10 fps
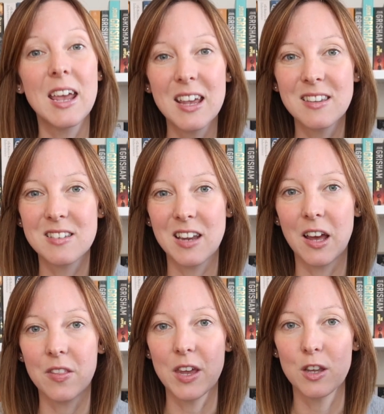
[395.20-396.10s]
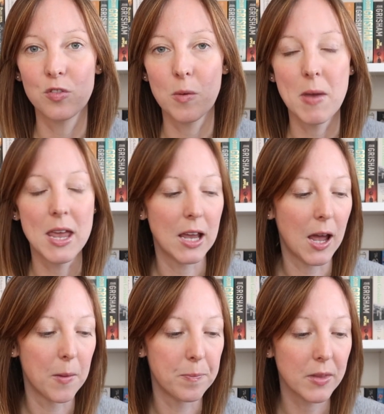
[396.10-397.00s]
is a style that is for me.
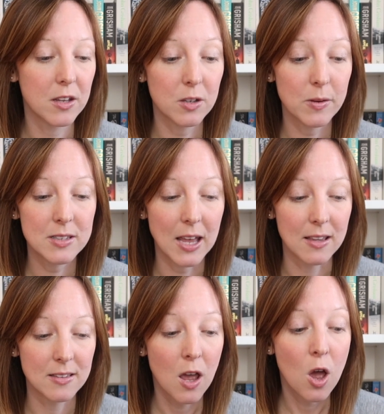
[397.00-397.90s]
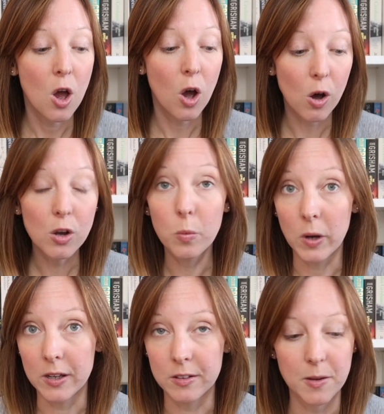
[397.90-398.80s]
Um, so it says, on a
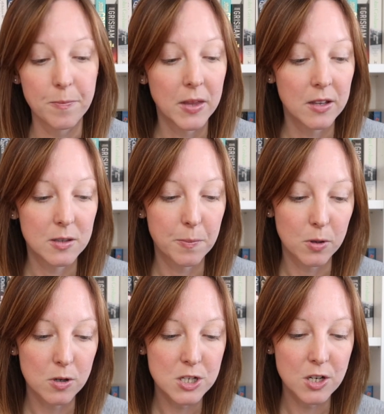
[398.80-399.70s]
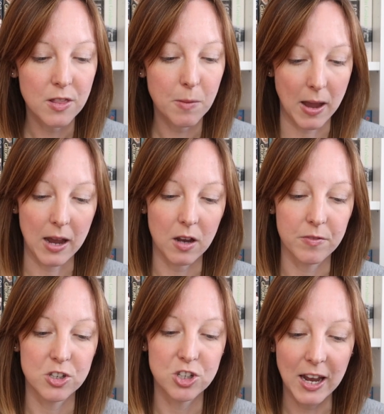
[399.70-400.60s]
world supported on the back
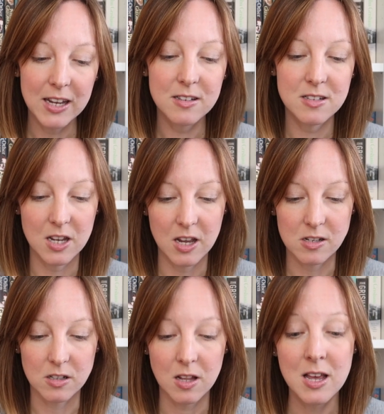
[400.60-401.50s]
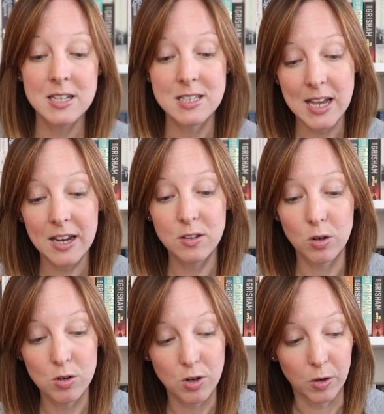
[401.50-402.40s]
of a giant turtle, sex
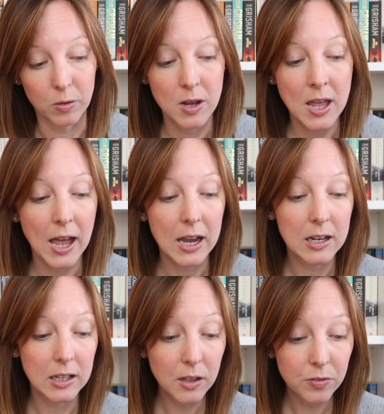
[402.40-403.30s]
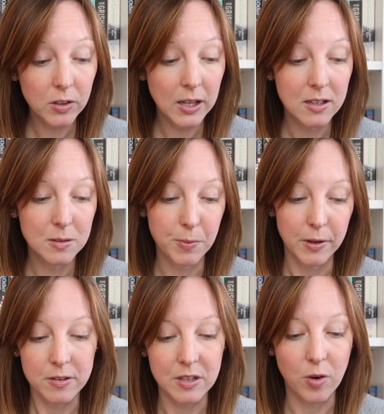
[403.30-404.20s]
unknown, a gleeful,
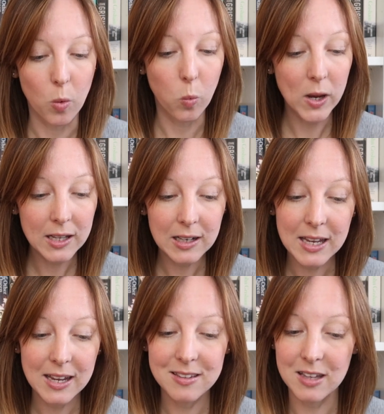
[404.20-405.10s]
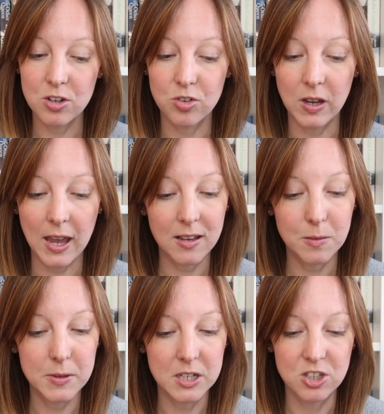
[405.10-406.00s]
explosive, wickedly eccentric
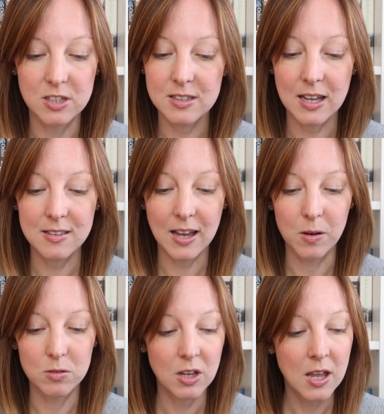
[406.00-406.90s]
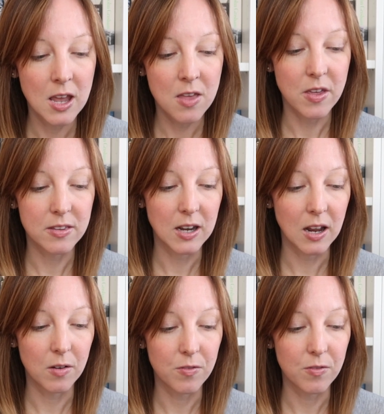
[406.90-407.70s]
expedition sets out. There's an,